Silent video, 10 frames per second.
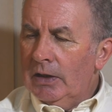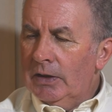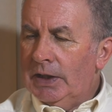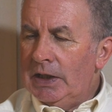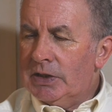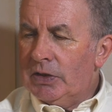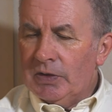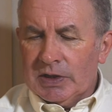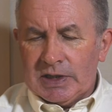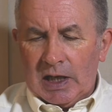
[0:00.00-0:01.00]
these two are
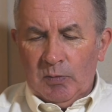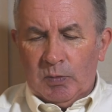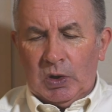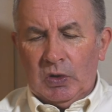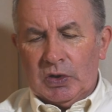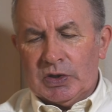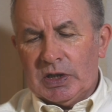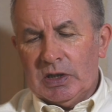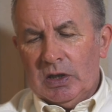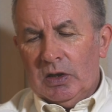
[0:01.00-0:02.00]
the same
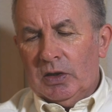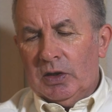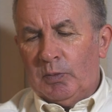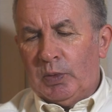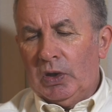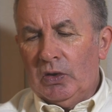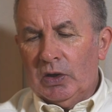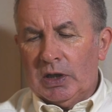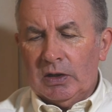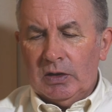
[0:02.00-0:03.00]
plugs. The plug